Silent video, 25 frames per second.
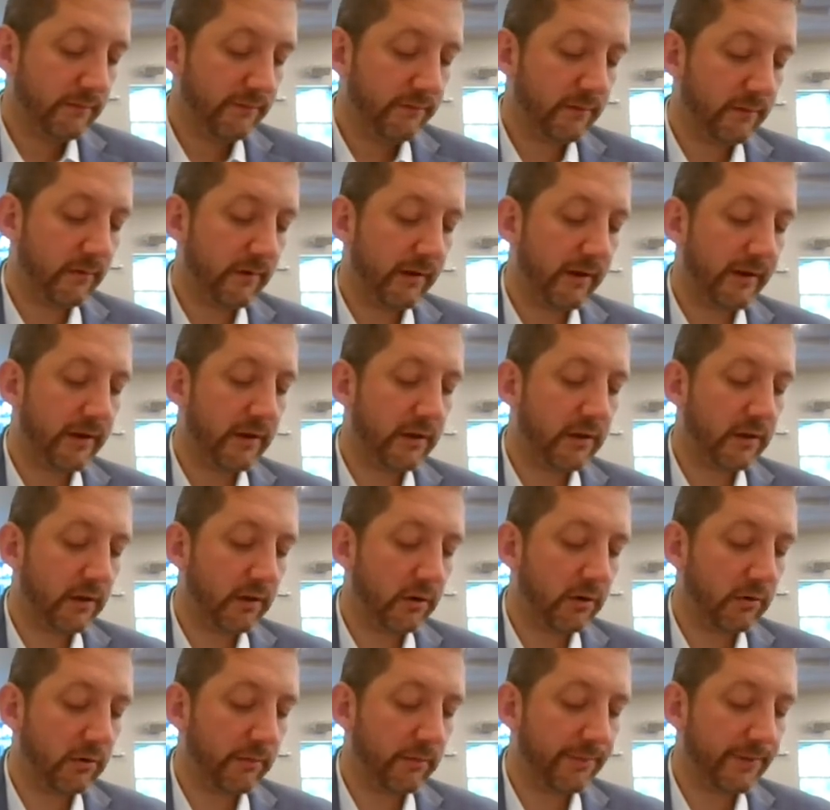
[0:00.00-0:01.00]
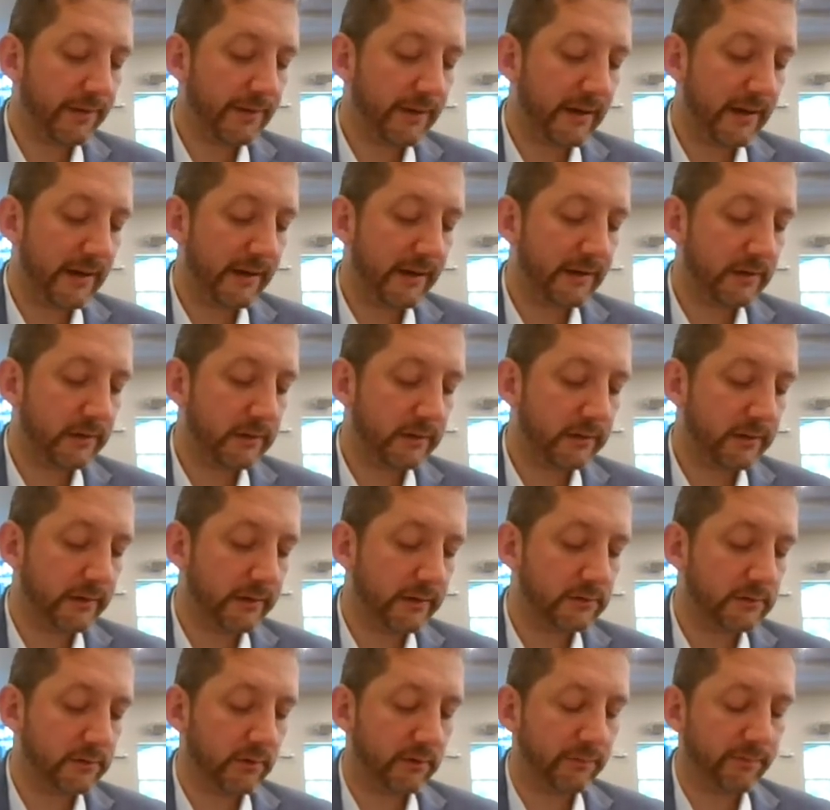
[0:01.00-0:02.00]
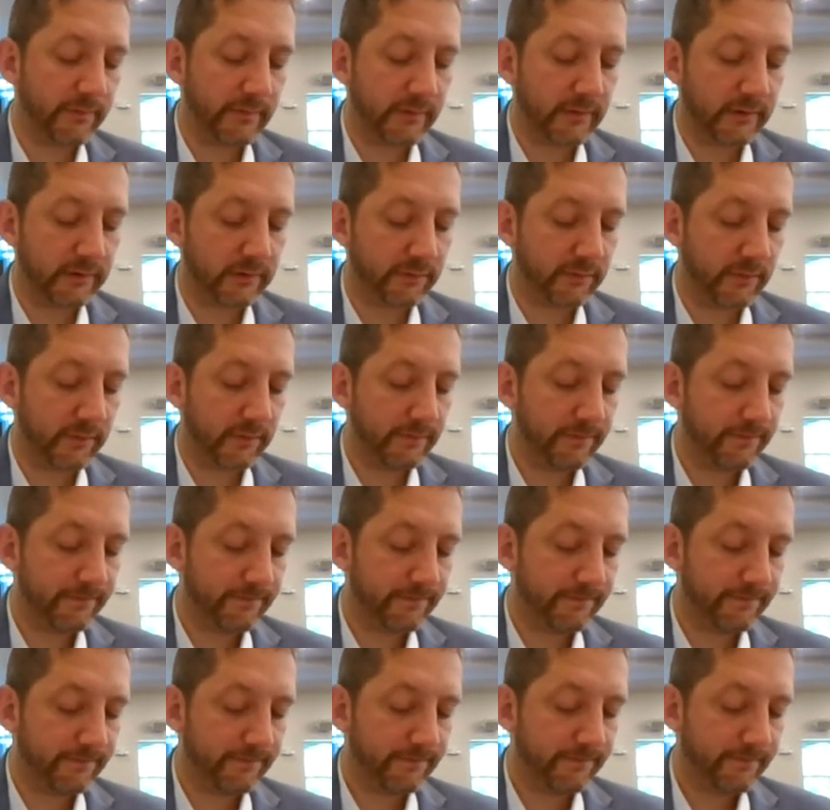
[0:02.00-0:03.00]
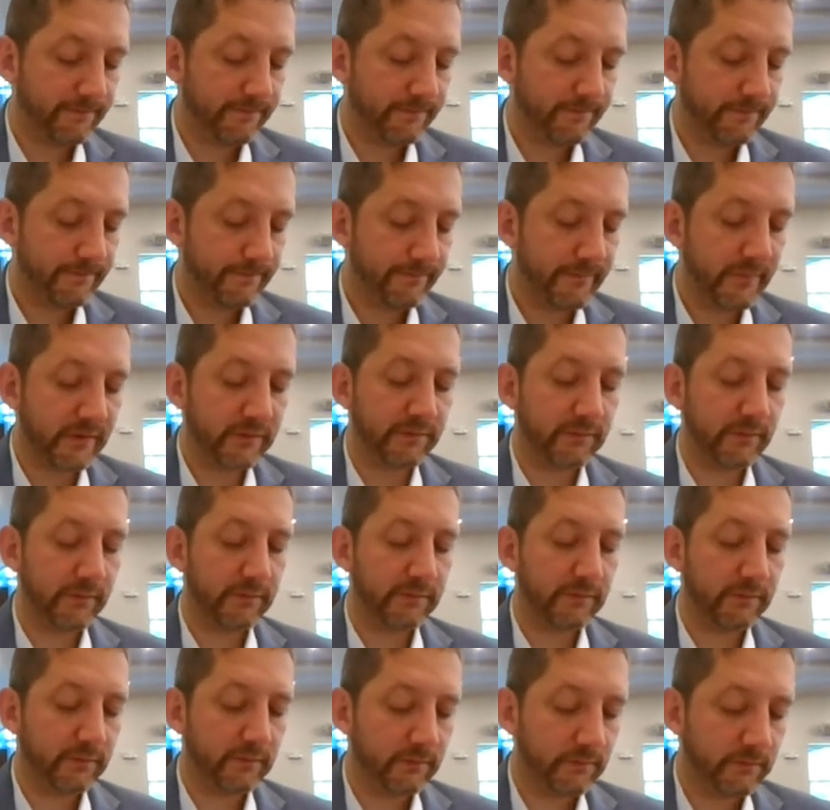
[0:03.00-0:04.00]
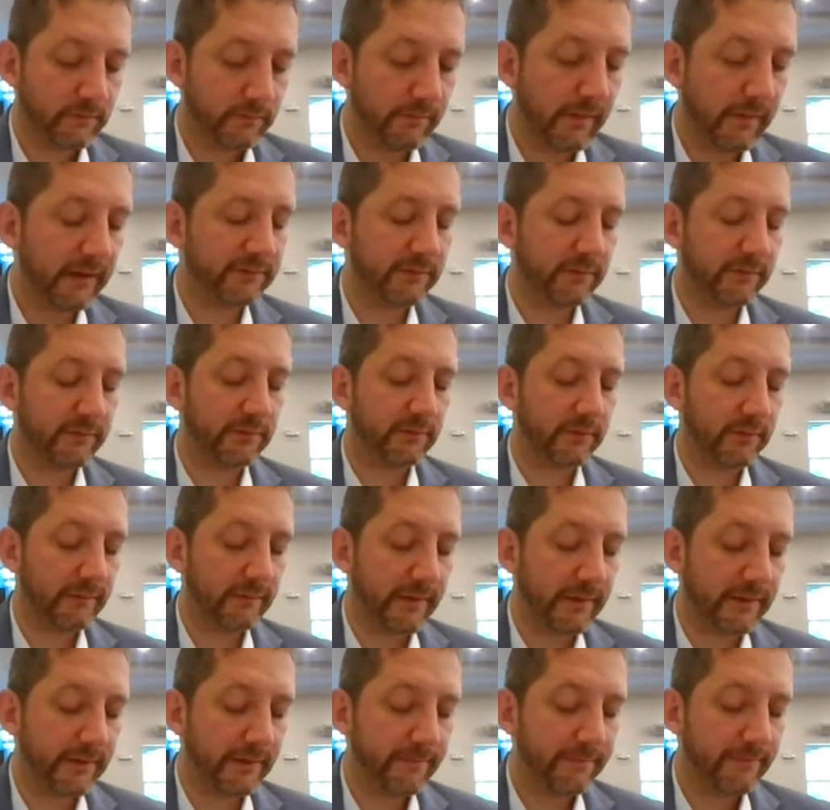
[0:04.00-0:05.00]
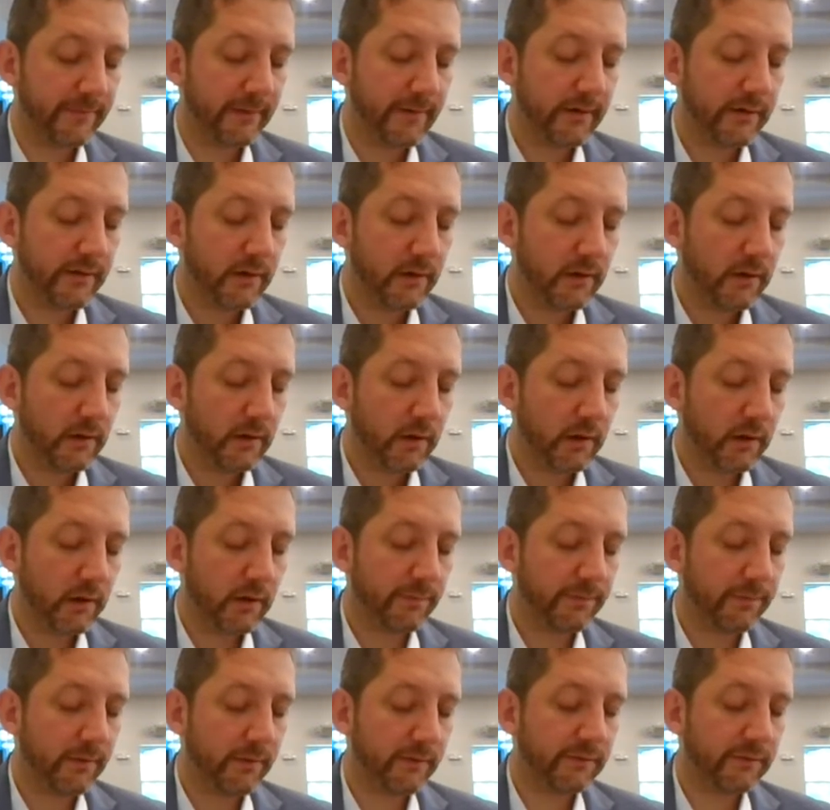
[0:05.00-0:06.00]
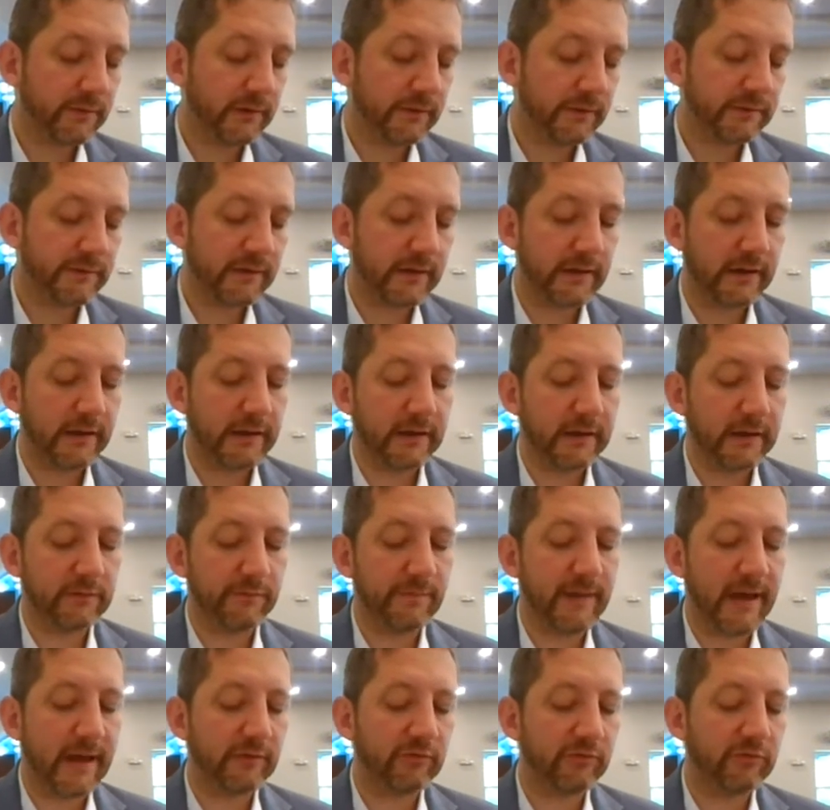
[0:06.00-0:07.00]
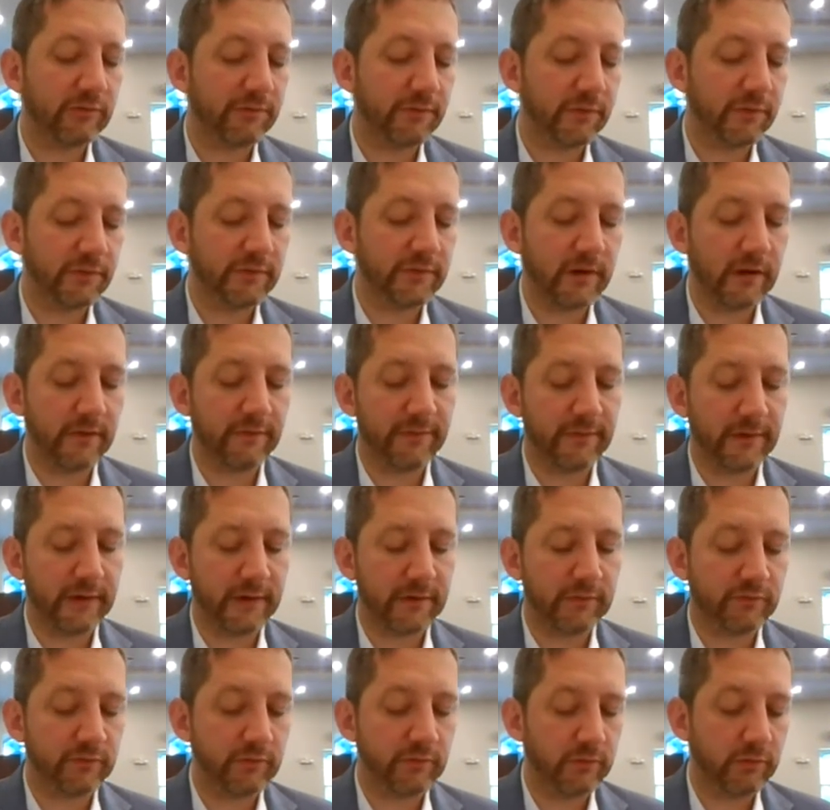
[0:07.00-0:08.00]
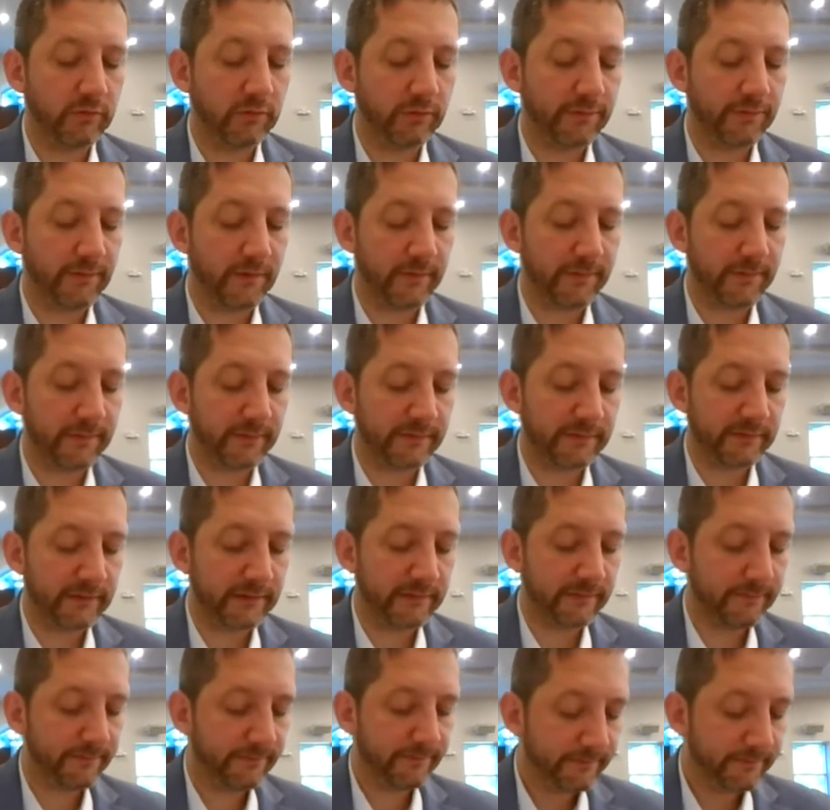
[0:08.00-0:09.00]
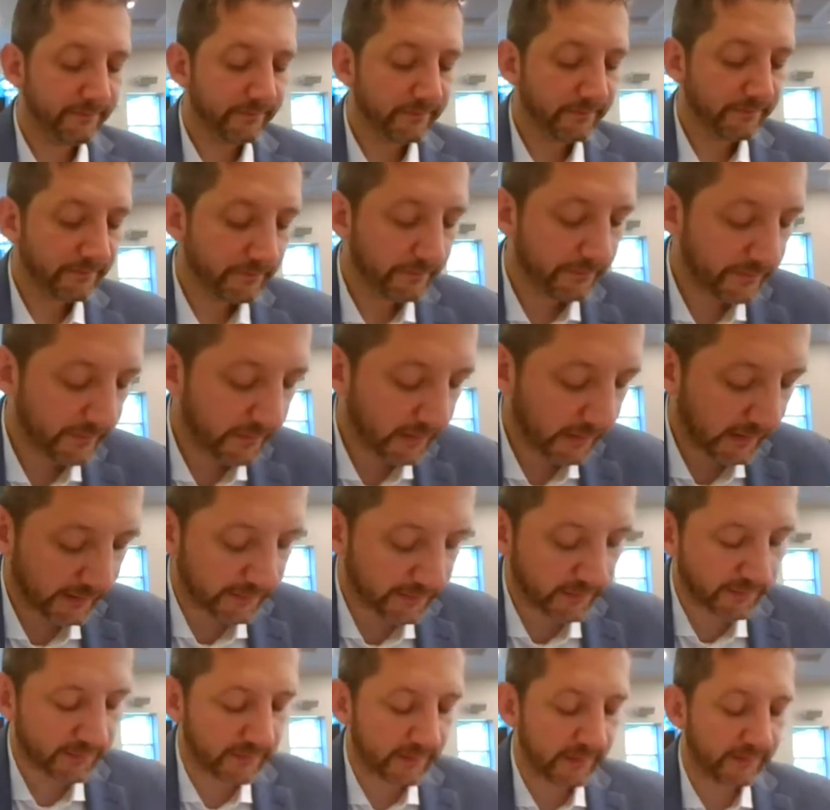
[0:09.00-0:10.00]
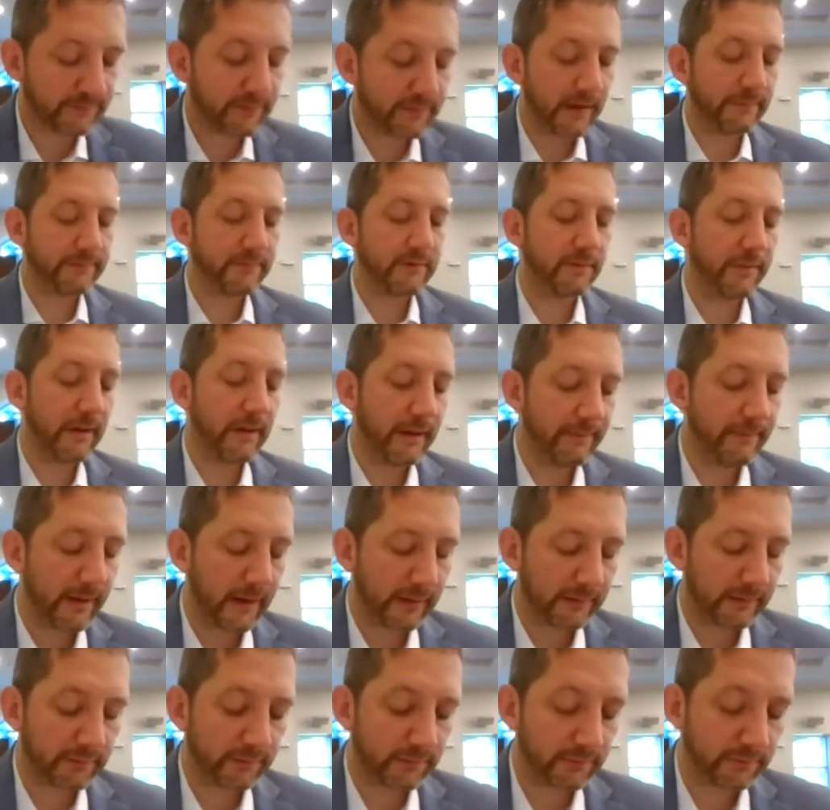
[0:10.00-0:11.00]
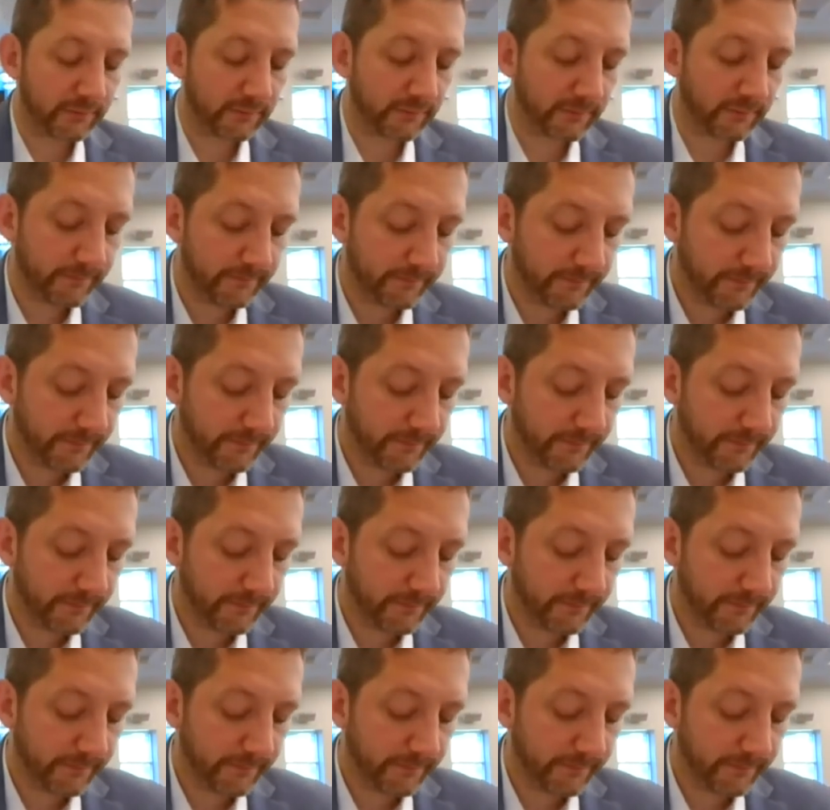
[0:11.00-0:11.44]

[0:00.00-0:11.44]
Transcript: v'lo haya lo panai liknot mitzvot, matzos, rather. A person, let's say, imagine for yourself a Jew who is very busy and doesn't have time to buy matzos.